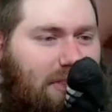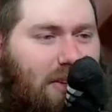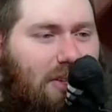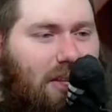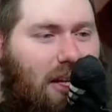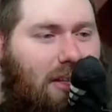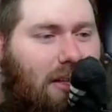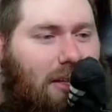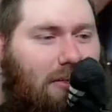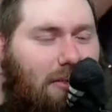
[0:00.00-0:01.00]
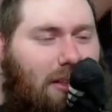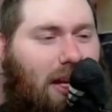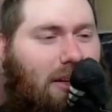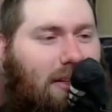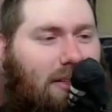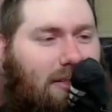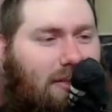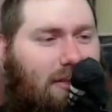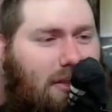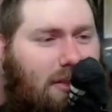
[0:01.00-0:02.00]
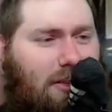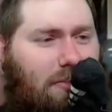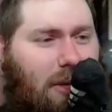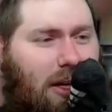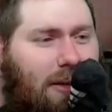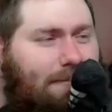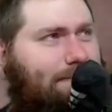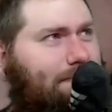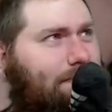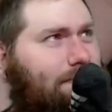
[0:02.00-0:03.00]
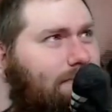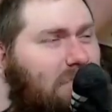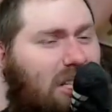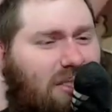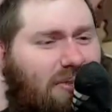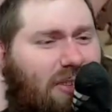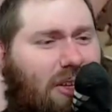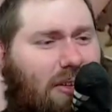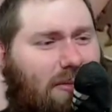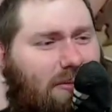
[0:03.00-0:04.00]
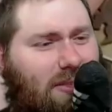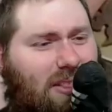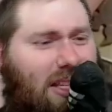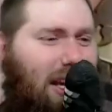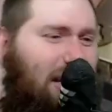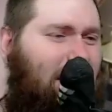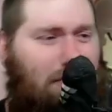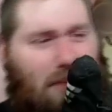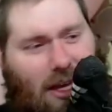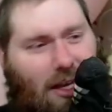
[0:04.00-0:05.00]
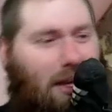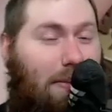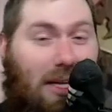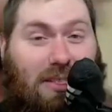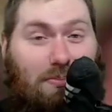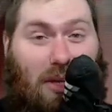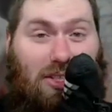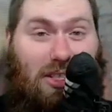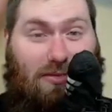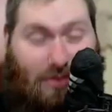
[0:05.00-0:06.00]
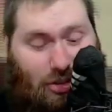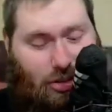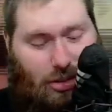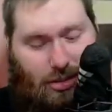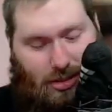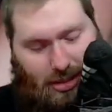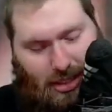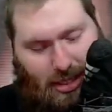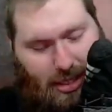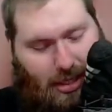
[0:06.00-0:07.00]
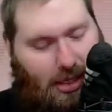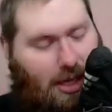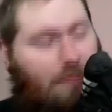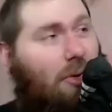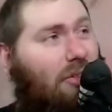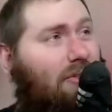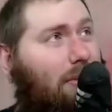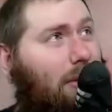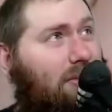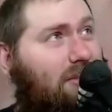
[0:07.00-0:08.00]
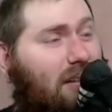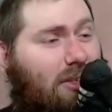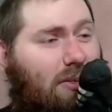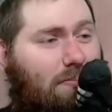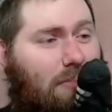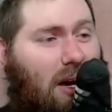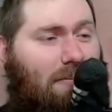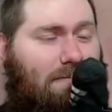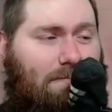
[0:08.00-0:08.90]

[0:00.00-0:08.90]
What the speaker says: far as like clarity is concerned, but touch and feel just kind of meh. I mean, it's budget for sure. Both of them, I would say they're about a